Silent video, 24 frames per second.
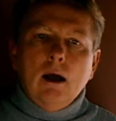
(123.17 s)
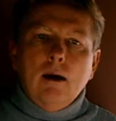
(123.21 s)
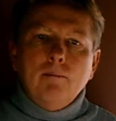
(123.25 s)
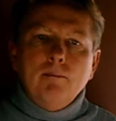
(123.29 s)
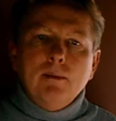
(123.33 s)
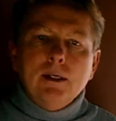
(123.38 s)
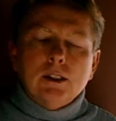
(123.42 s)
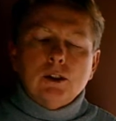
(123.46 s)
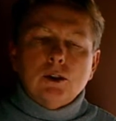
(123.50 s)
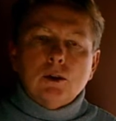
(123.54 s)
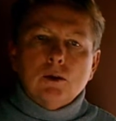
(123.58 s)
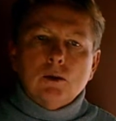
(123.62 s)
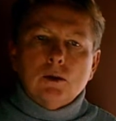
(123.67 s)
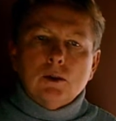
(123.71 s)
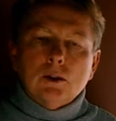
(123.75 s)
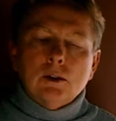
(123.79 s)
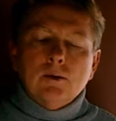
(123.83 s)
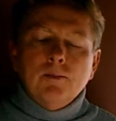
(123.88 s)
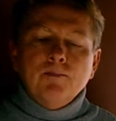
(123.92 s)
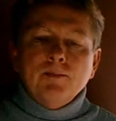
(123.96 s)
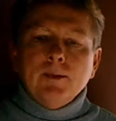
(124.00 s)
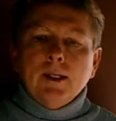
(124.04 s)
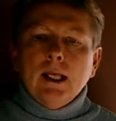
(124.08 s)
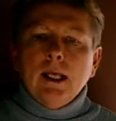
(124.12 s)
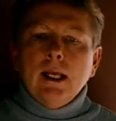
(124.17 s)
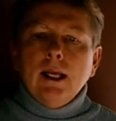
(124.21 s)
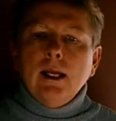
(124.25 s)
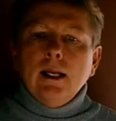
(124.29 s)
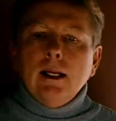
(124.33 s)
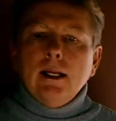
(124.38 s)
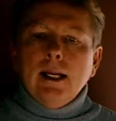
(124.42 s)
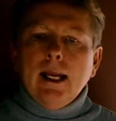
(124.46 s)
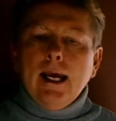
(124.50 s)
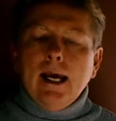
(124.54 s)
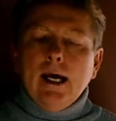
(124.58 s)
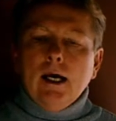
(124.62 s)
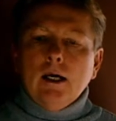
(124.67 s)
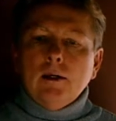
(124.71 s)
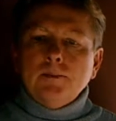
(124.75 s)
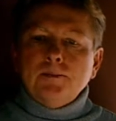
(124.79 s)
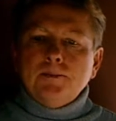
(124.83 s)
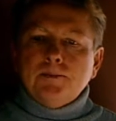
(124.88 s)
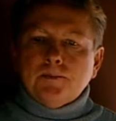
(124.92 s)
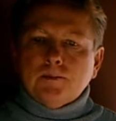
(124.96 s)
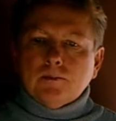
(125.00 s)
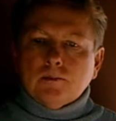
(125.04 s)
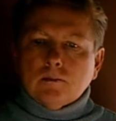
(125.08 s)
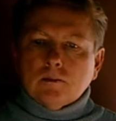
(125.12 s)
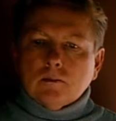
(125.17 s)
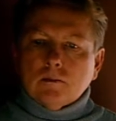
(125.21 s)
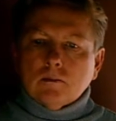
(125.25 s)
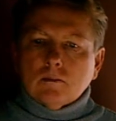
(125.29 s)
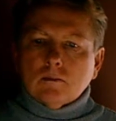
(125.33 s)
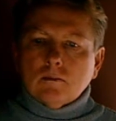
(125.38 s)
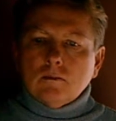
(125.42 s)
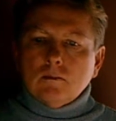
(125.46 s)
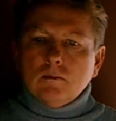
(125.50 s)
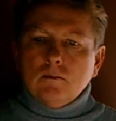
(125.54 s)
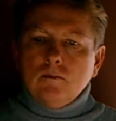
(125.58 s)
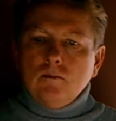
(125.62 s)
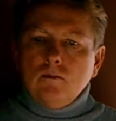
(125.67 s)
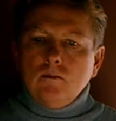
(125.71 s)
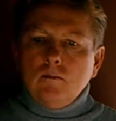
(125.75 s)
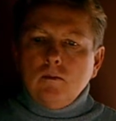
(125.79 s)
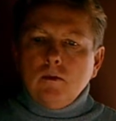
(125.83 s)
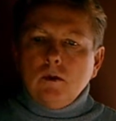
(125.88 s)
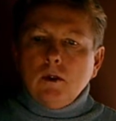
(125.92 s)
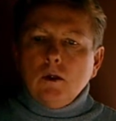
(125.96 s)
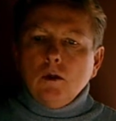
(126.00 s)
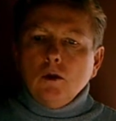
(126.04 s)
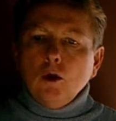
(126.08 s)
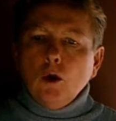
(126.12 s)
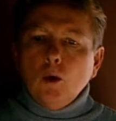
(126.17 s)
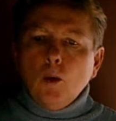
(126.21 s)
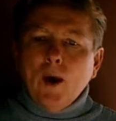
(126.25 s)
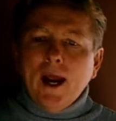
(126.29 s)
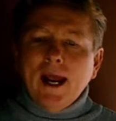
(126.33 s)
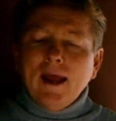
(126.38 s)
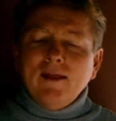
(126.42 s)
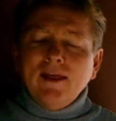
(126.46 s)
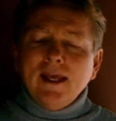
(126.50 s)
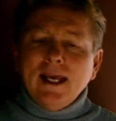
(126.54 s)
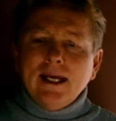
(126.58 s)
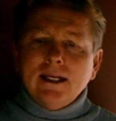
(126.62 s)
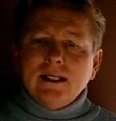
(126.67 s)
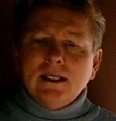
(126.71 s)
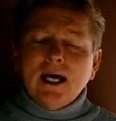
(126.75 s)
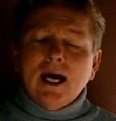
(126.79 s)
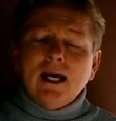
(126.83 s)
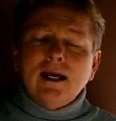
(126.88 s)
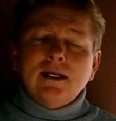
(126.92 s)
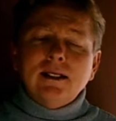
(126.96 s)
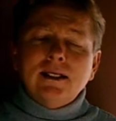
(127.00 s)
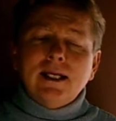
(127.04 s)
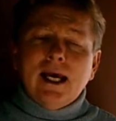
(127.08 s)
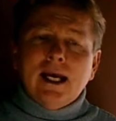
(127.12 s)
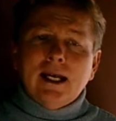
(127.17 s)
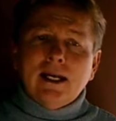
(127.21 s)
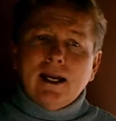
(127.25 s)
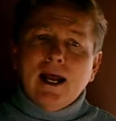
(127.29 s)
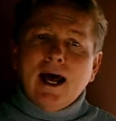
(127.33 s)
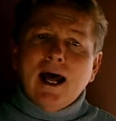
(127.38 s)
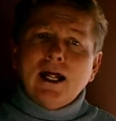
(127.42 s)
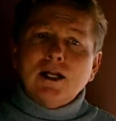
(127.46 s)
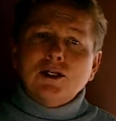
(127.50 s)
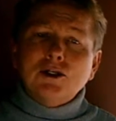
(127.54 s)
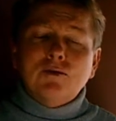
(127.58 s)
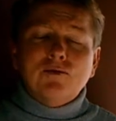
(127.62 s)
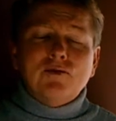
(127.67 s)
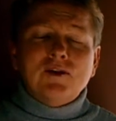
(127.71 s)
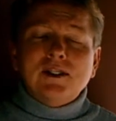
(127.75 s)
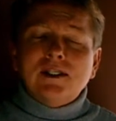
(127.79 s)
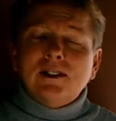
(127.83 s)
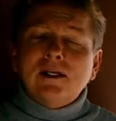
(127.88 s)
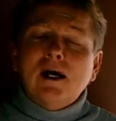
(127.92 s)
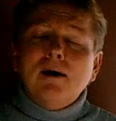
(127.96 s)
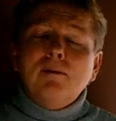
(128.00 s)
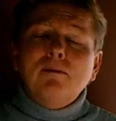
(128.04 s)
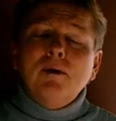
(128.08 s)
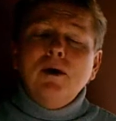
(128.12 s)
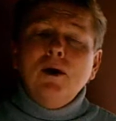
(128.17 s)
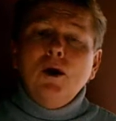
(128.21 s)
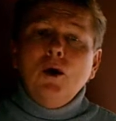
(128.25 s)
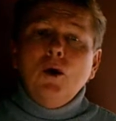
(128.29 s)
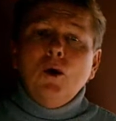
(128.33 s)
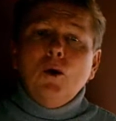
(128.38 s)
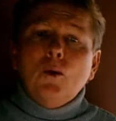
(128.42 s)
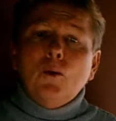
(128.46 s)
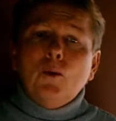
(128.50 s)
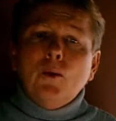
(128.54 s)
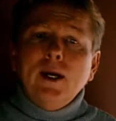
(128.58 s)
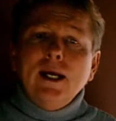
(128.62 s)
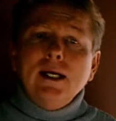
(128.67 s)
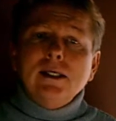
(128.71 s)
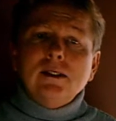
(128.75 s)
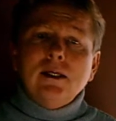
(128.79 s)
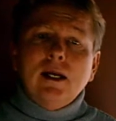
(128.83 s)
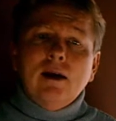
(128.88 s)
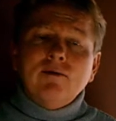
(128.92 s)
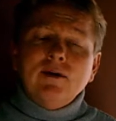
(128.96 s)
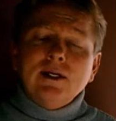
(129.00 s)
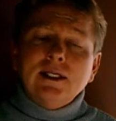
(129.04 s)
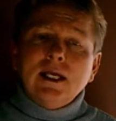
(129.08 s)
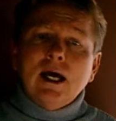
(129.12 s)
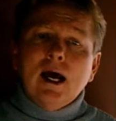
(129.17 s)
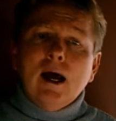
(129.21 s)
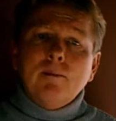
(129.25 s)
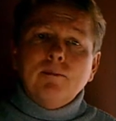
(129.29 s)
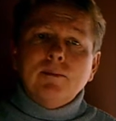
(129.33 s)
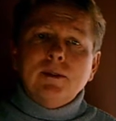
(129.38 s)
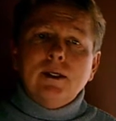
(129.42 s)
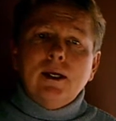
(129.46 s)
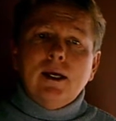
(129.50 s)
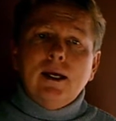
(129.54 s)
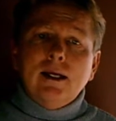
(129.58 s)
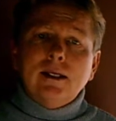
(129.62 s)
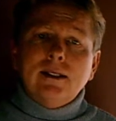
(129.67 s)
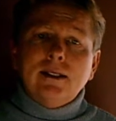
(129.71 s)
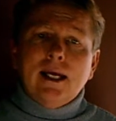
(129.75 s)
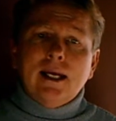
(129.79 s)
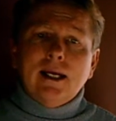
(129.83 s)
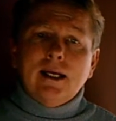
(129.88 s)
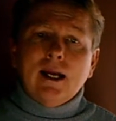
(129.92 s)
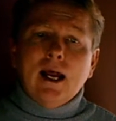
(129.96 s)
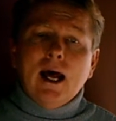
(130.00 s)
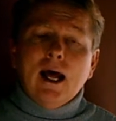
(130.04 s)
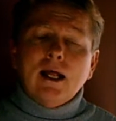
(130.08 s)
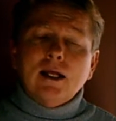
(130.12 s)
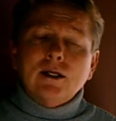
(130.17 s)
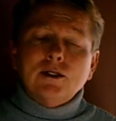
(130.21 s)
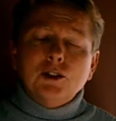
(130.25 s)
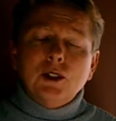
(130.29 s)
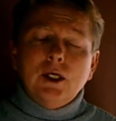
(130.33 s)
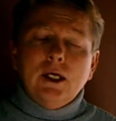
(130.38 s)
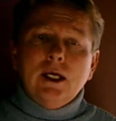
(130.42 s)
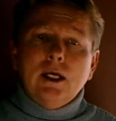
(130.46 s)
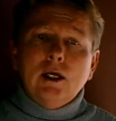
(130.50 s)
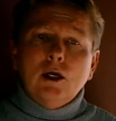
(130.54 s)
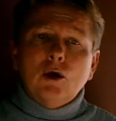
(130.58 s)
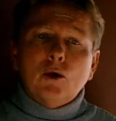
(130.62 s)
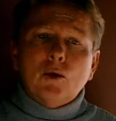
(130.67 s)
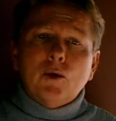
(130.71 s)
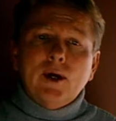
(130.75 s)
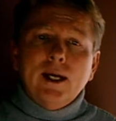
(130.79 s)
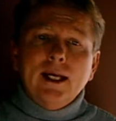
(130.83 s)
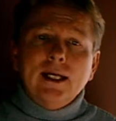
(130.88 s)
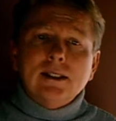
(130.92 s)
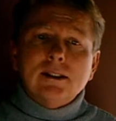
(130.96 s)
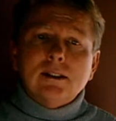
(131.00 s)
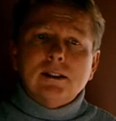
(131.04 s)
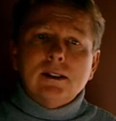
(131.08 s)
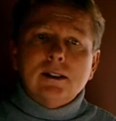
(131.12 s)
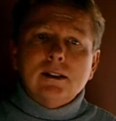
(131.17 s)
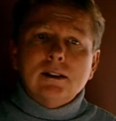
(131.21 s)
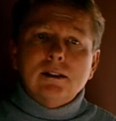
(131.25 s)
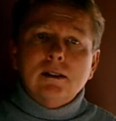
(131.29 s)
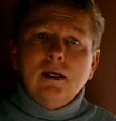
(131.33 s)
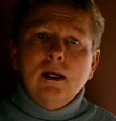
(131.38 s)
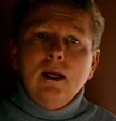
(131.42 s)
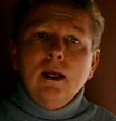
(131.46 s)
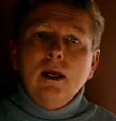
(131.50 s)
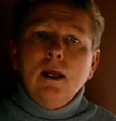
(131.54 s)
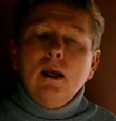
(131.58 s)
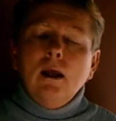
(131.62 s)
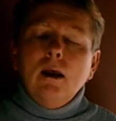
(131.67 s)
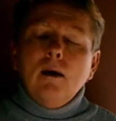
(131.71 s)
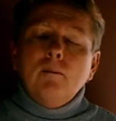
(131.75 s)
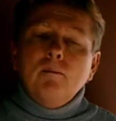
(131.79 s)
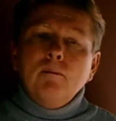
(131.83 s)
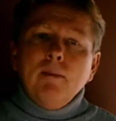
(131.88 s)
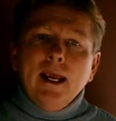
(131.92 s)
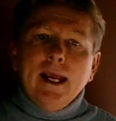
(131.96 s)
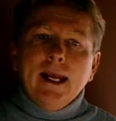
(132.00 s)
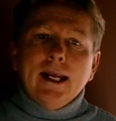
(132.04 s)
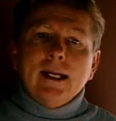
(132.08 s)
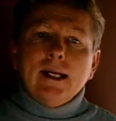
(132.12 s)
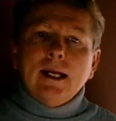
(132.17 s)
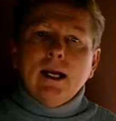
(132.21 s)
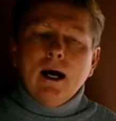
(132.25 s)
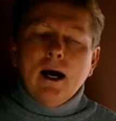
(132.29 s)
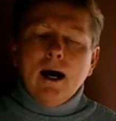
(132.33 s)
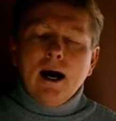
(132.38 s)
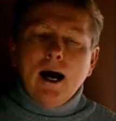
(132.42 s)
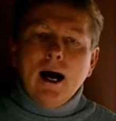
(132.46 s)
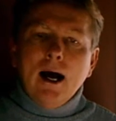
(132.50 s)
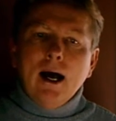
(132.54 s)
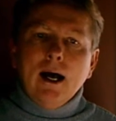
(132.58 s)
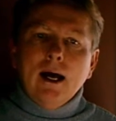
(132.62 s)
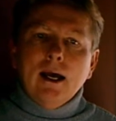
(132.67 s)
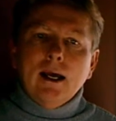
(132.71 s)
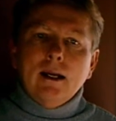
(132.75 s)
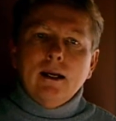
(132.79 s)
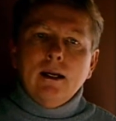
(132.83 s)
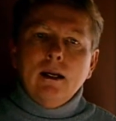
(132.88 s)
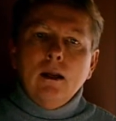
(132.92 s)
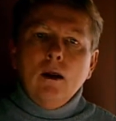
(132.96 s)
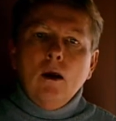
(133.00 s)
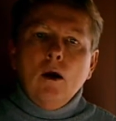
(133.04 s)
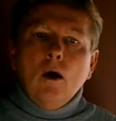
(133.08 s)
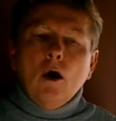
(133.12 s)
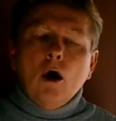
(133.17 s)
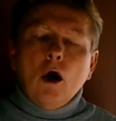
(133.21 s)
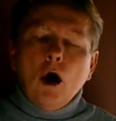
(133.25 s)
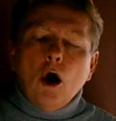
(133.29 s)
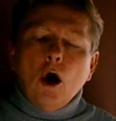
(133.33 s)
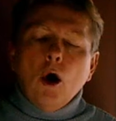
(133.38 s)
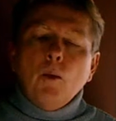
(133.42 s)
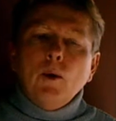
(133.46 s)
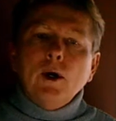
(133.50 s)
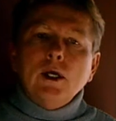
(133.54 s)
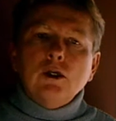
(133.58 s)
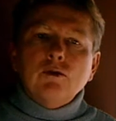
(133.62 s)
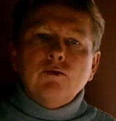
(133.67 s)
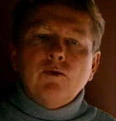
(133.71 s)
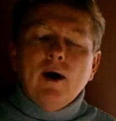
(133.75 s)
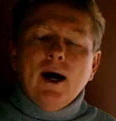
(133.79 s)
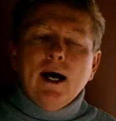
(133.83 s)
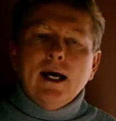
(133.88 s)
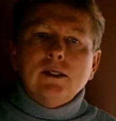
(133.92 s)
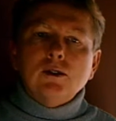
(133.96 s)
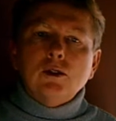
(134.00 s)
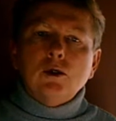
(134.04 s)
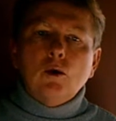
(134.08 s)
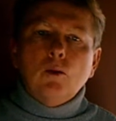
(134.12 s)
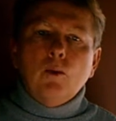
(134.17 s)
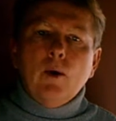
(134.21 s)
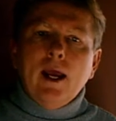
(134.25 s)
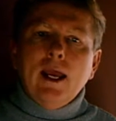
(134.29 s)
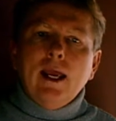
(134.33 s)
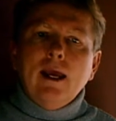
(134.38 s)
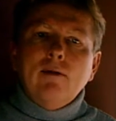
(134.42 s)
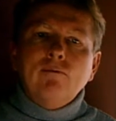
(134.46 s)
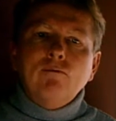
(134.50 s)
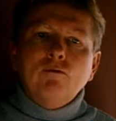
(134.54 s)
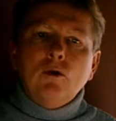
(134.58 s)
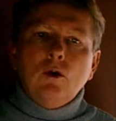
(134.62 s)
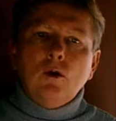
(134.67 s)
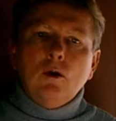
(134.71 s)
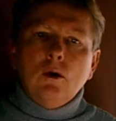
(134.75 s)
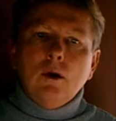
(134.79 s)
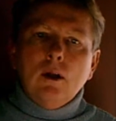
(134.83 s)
missiles. Now the way the technology, for some reason, every time technology increases, mankind always finds a way of